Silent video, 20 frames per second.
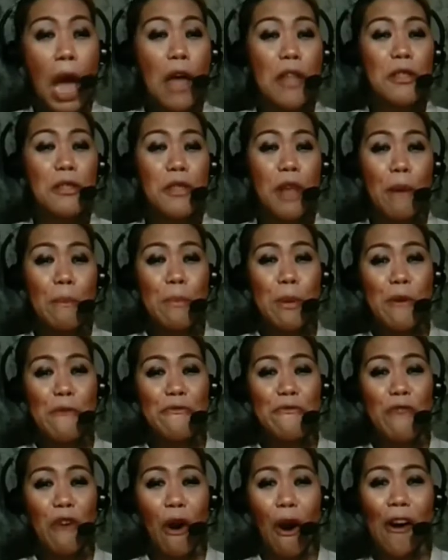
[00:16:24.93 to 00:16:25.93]
Number
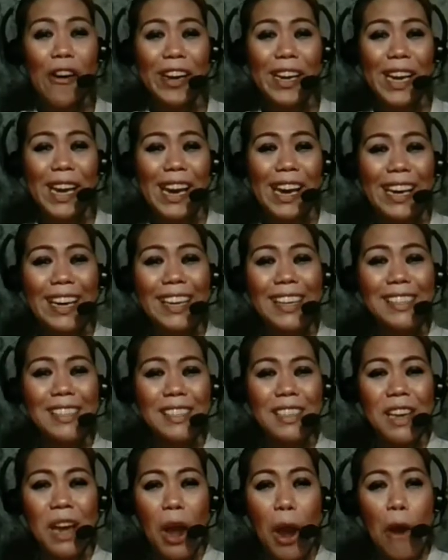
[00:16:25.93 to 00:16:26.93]
4
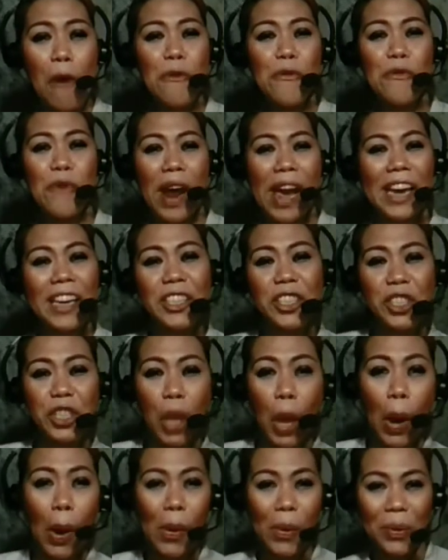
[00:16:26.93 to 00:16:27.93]
is
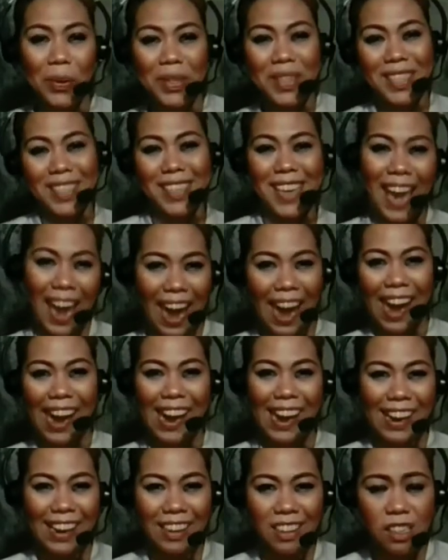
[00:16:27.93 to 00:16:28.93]
ratio
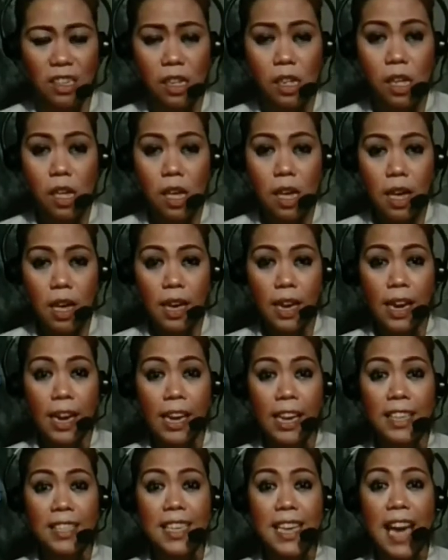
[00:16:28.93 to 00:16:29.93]
scale. It
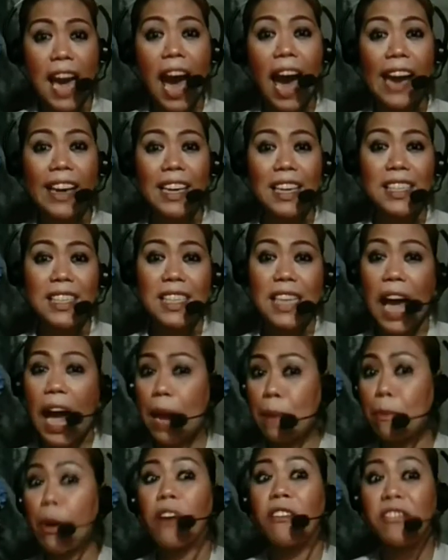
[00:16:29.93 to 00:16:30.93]
is the highest
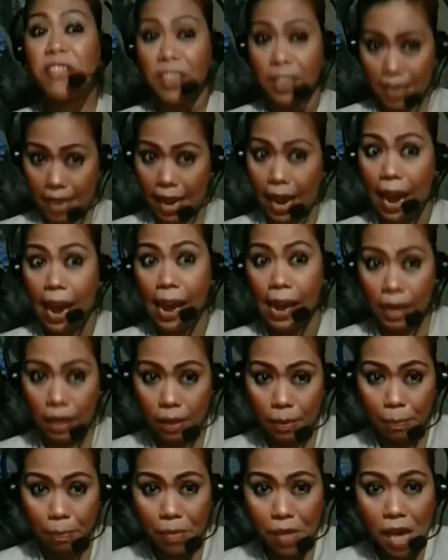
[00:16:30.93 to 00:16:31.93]
type of
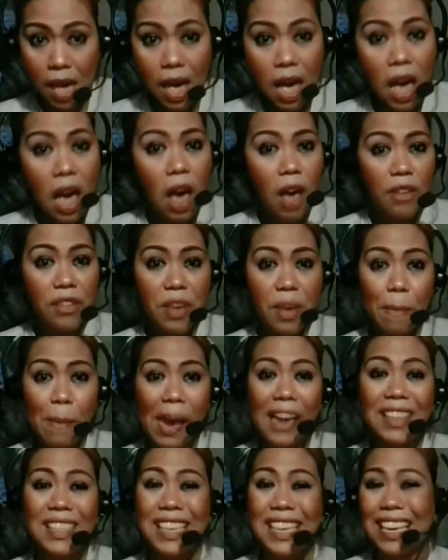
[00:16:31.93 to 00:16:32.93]
scale. The
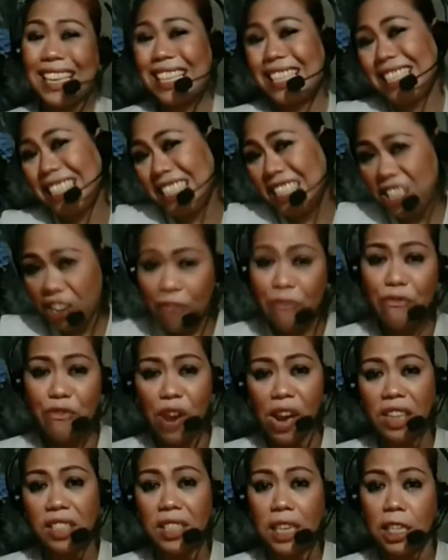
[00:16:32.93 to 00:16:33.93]
basic
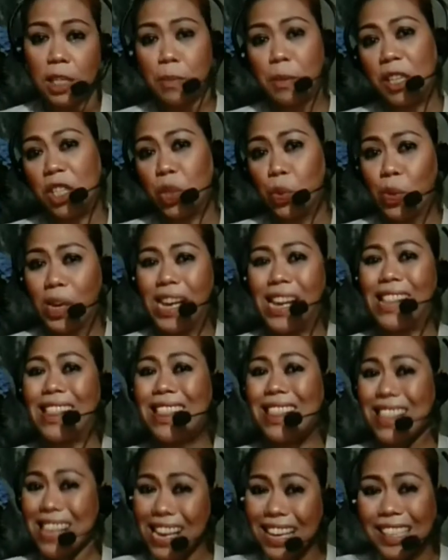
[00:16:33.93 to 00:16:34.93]
differences
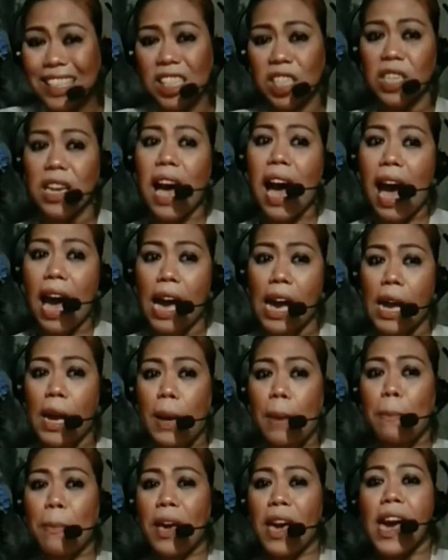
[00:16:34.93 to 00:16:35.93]
between this
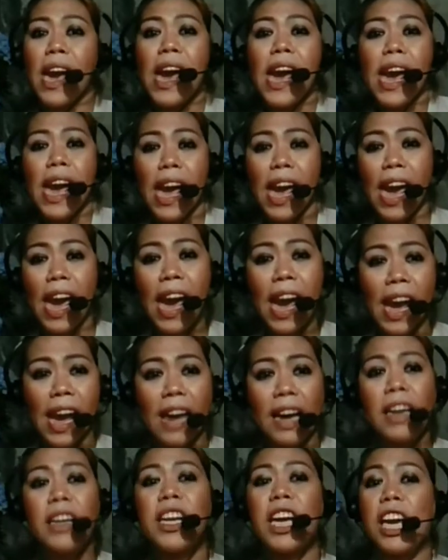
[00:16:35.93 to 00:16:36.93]
type
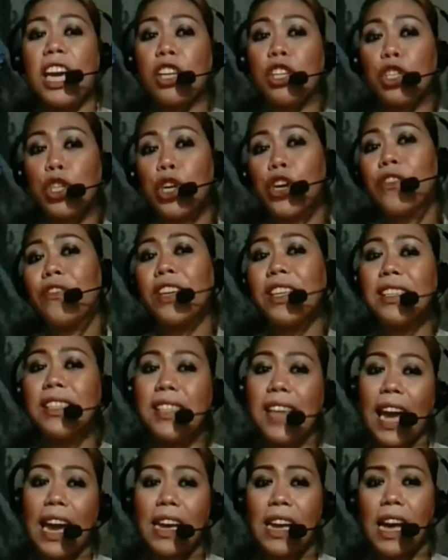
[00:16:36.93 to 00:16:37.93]
and interval
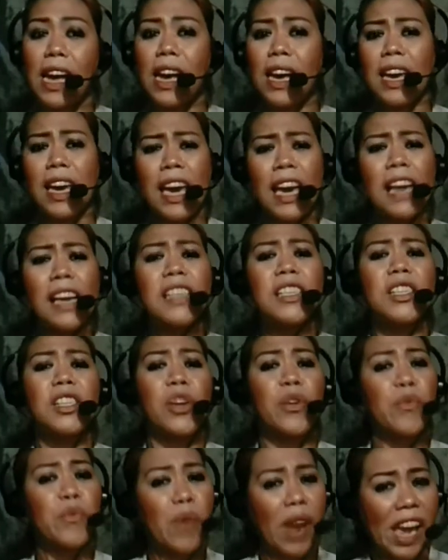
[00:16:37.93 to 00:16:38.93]
data is
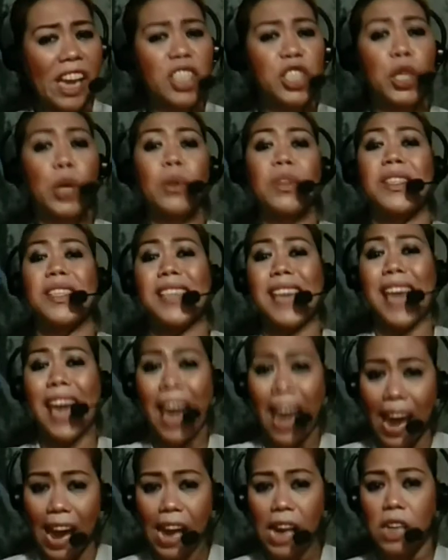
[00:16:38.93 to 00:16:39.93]
the ratio
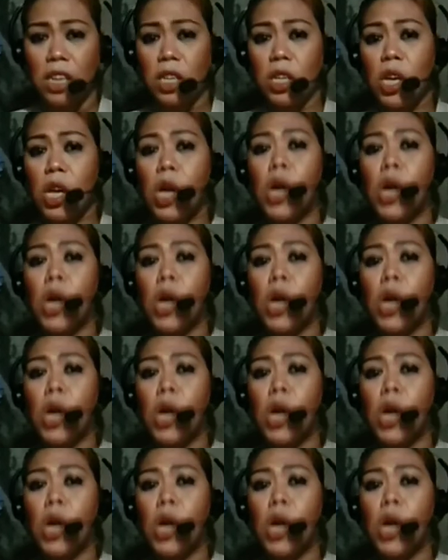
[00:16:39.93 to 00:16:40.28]
scale